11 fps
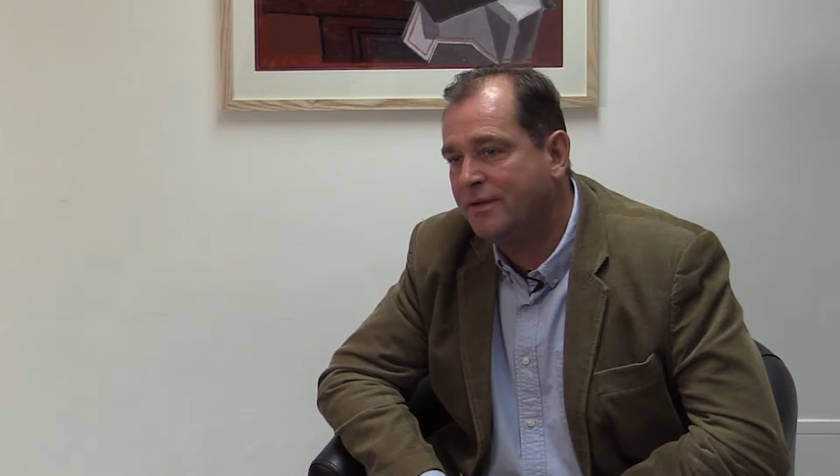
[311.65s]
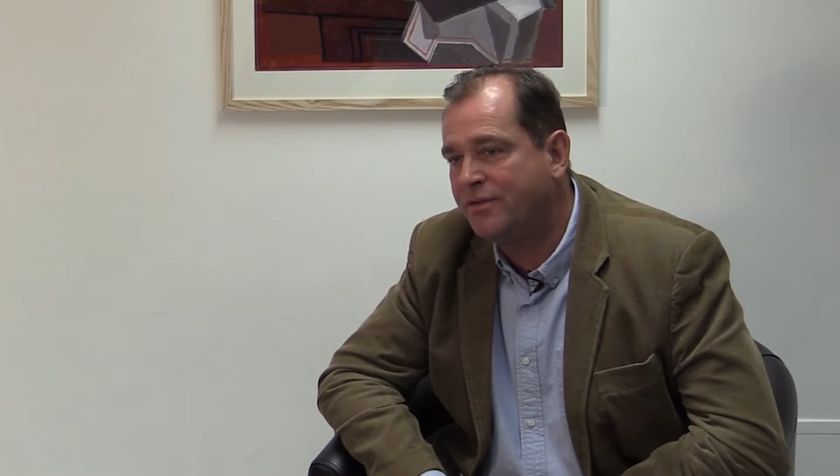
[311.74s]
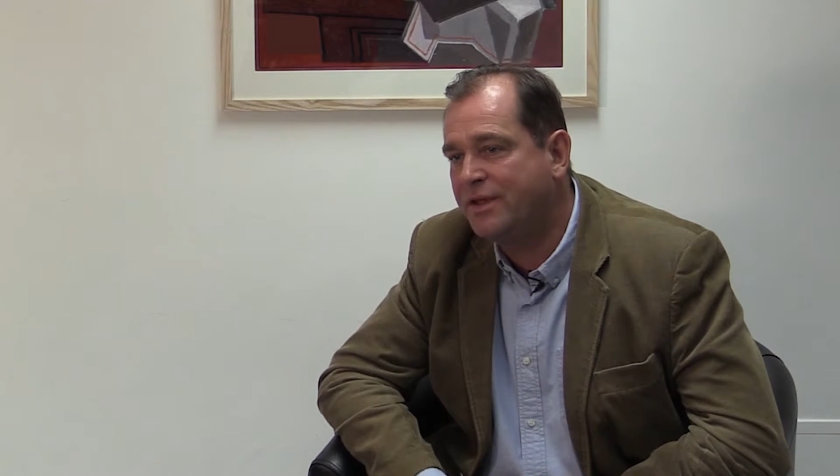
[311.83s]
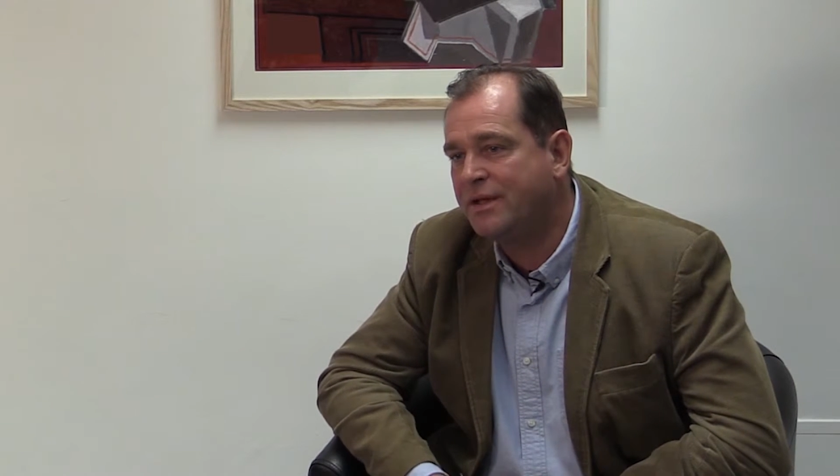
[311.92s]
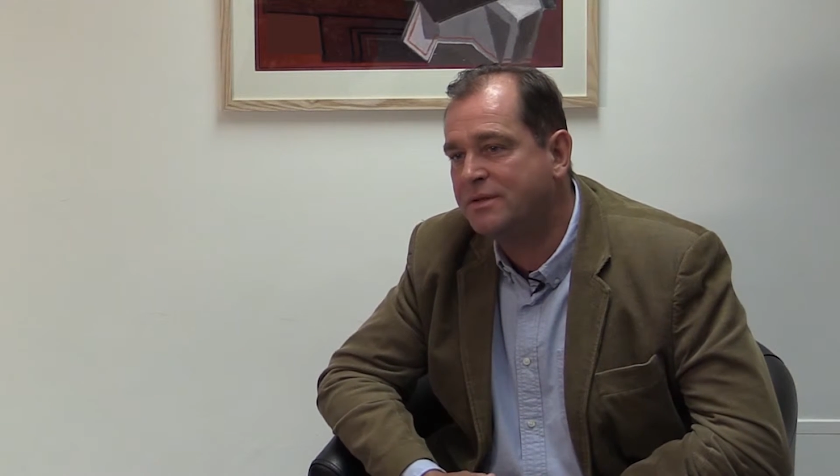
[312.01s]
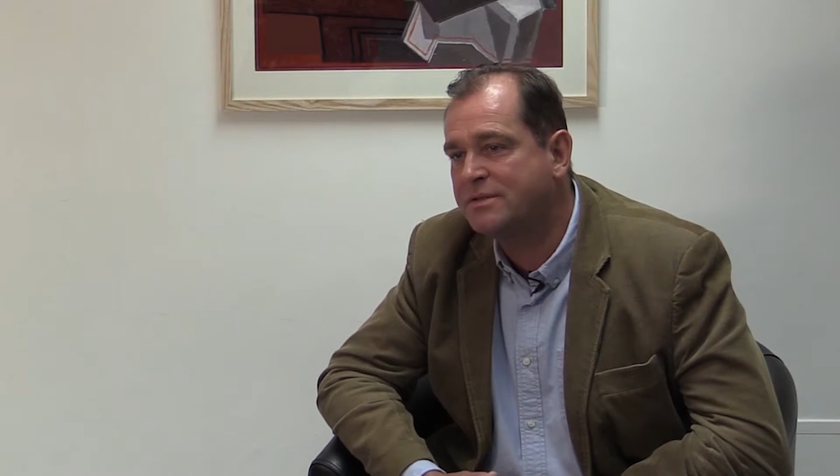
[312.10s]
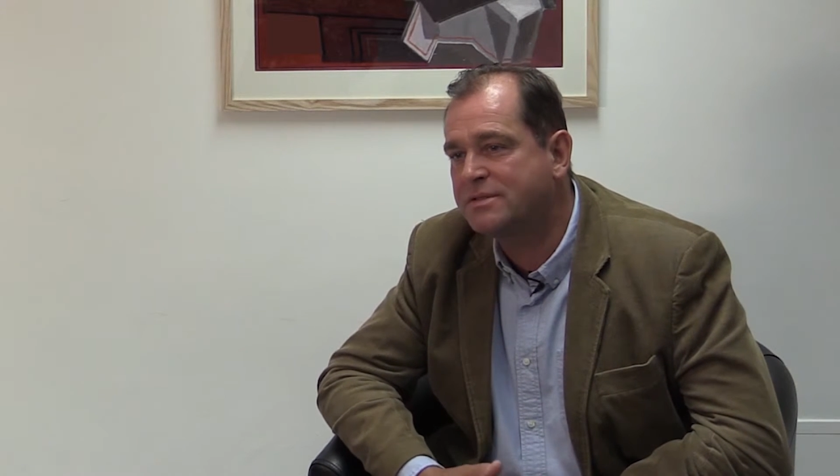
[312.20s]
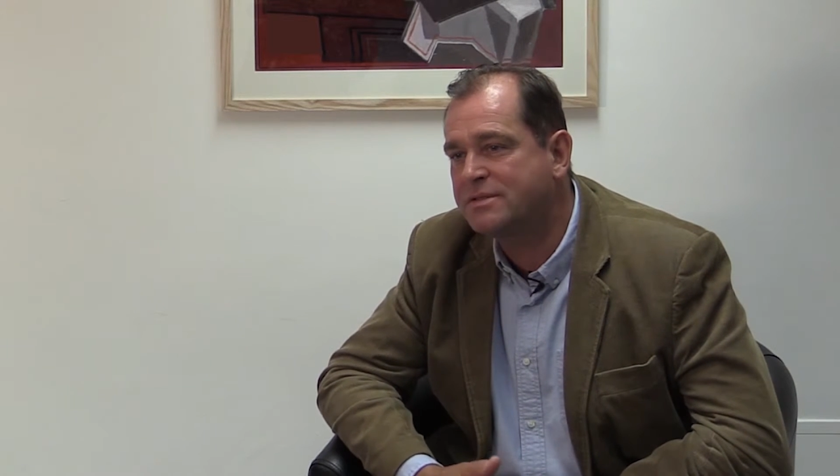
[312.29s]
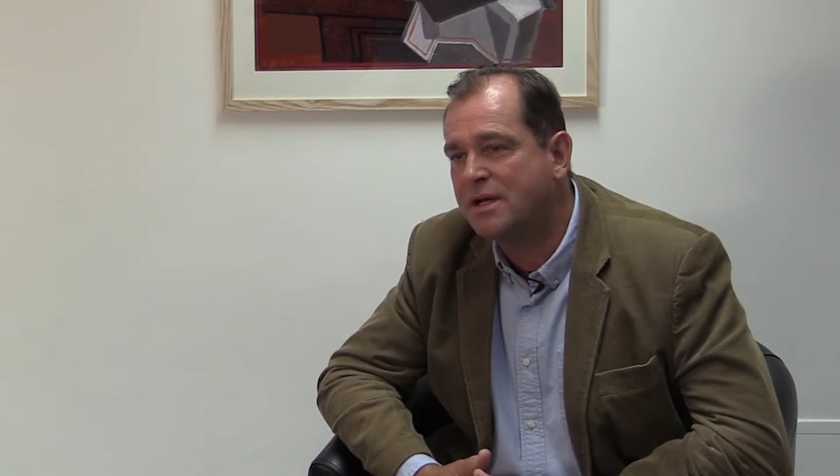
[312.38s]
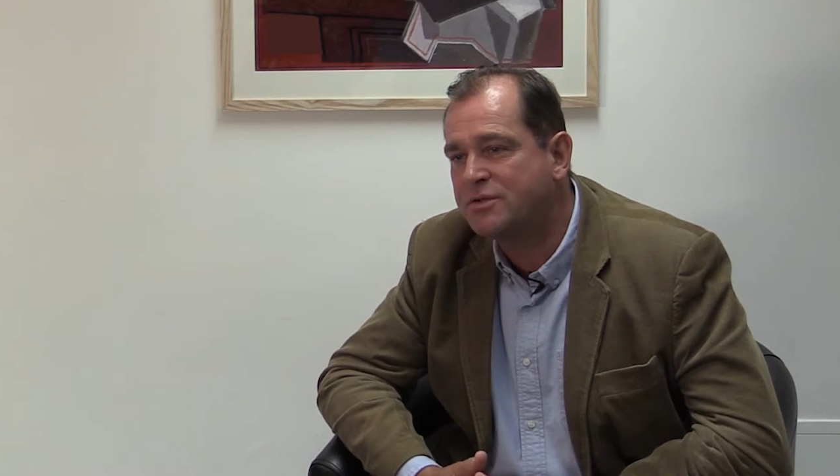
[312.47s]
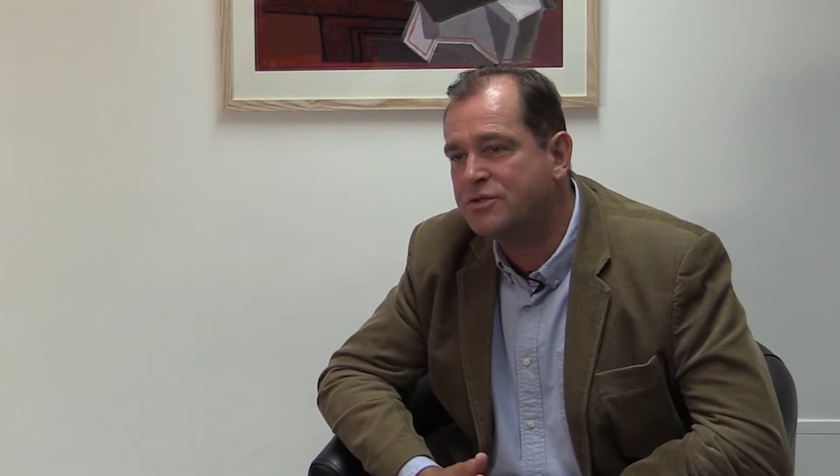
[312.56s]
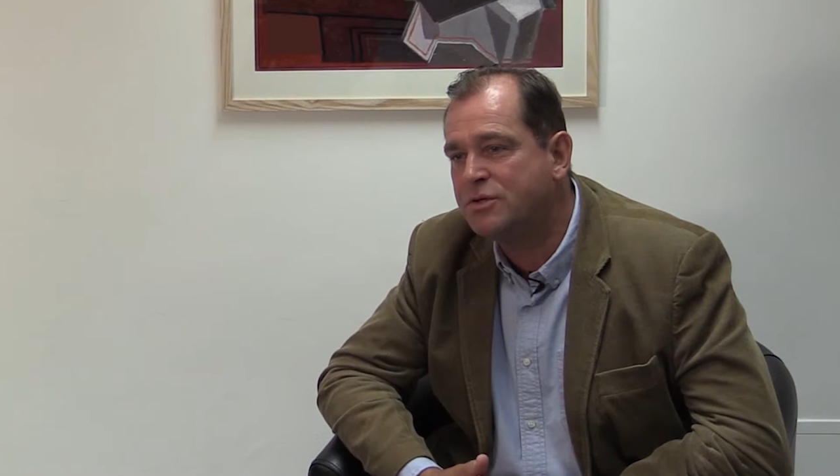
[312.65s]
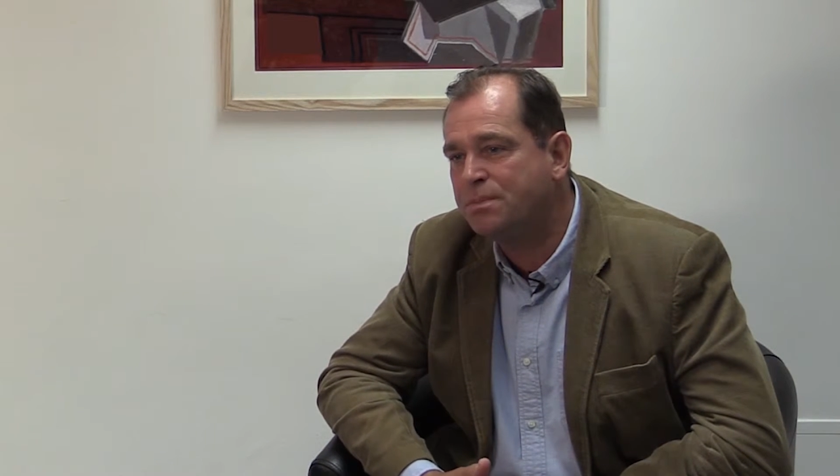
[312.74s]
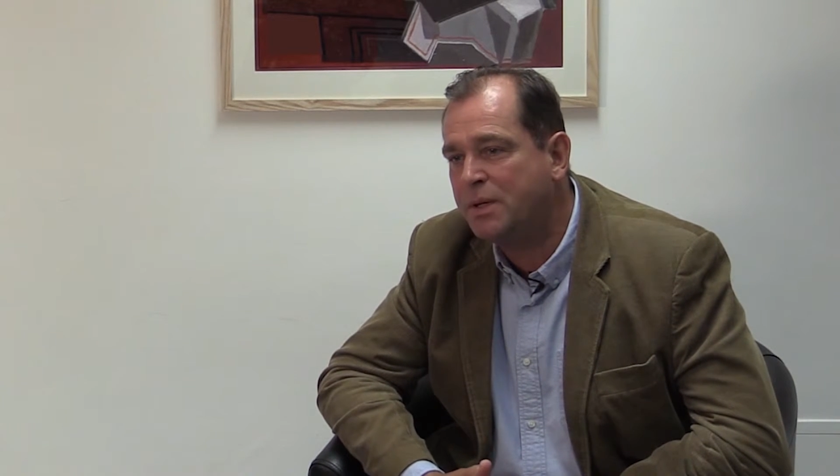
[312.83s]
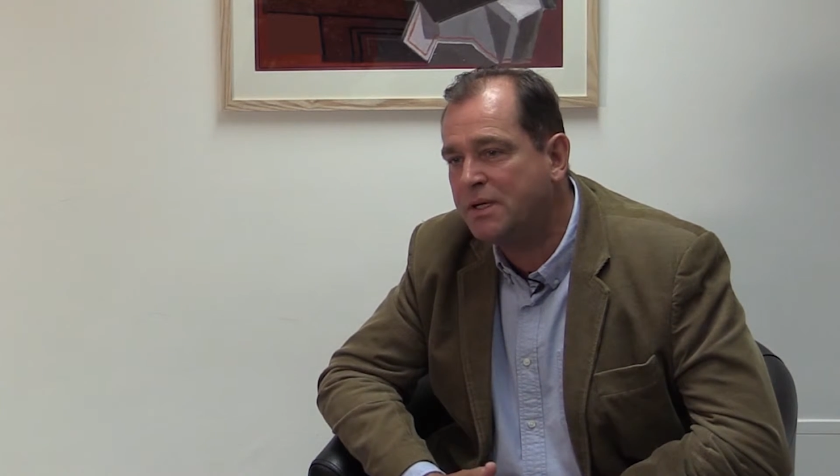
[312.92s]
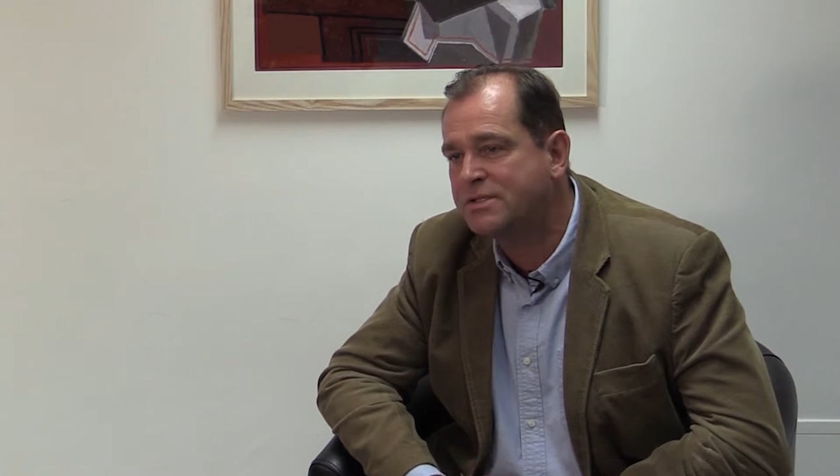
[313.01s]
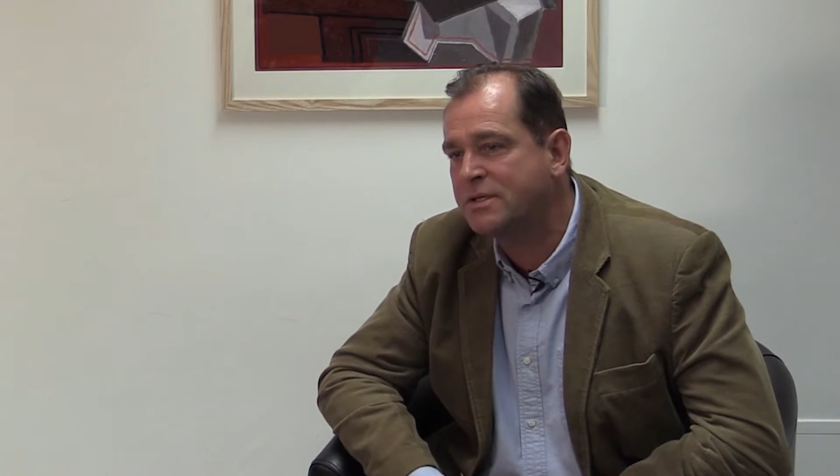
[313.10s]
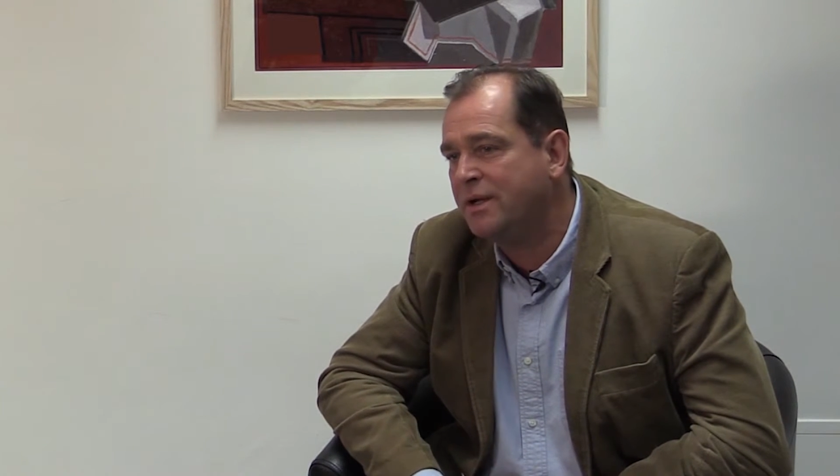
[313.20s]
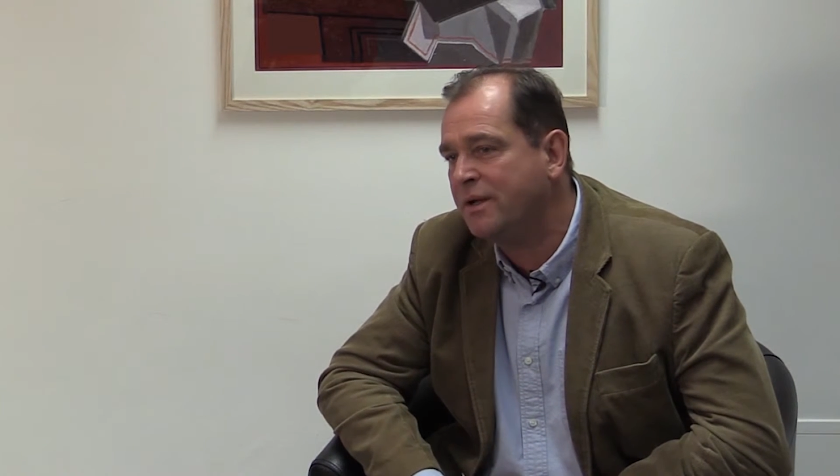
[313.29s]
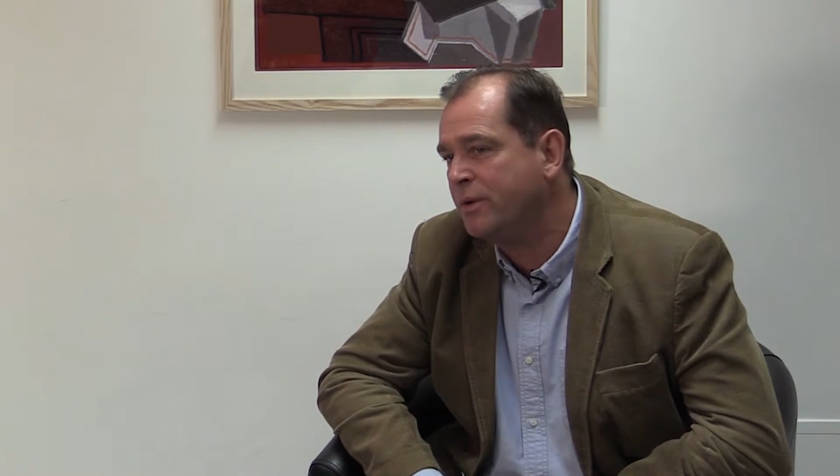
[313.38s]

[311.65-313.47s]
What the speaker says: Things touch you personally